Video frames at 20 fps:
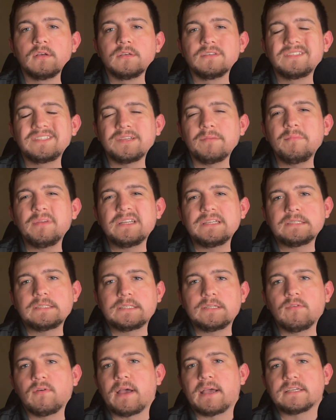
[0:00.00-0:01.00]
somebody
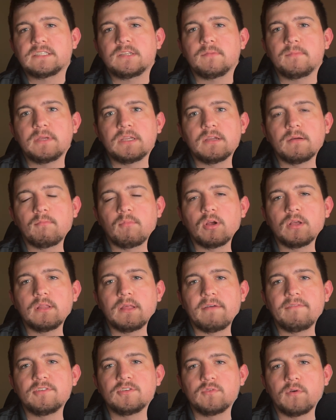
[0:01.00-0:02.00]
still has to be number
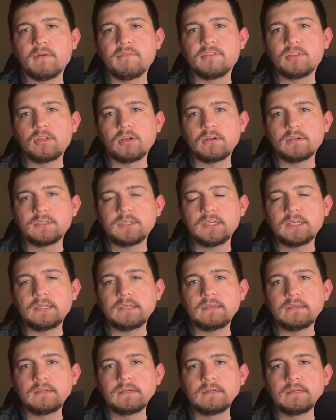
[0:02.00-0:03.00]
11, 12, and 13.